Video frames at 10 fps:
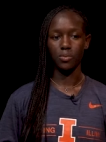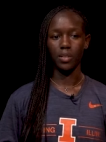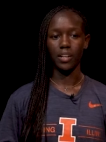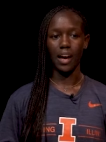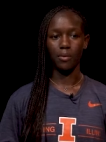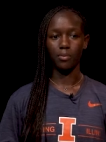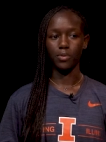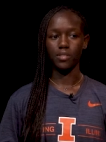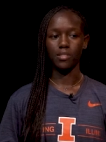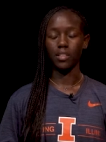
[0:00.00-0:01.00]
what I
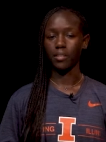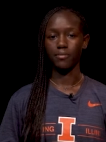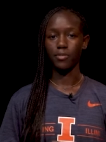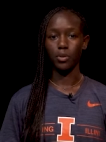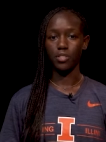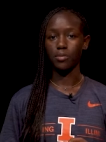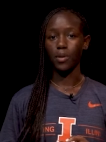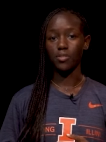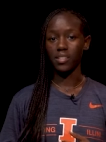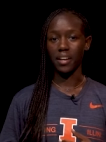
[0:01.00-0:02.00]
was looking forward to
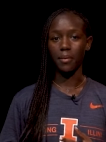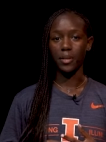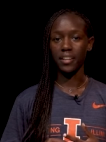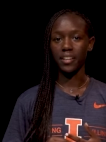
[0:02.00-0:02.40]
most in coming